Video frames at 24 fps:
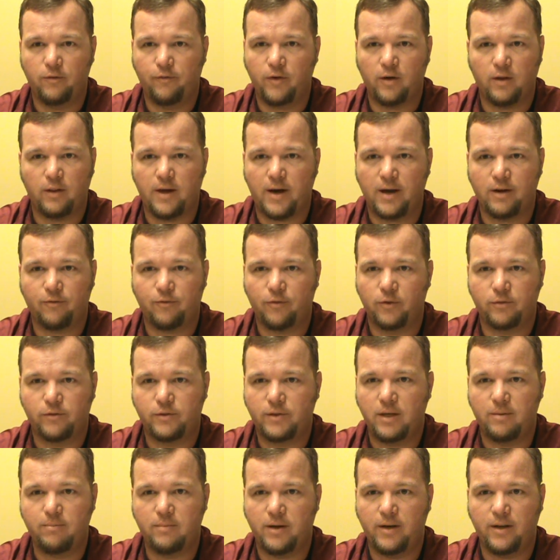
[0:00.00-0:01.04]
It felt like for
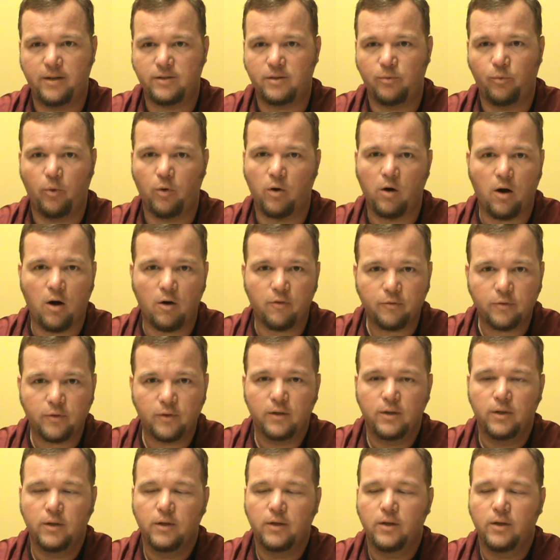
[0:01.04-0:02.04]
10 minutes and we were off.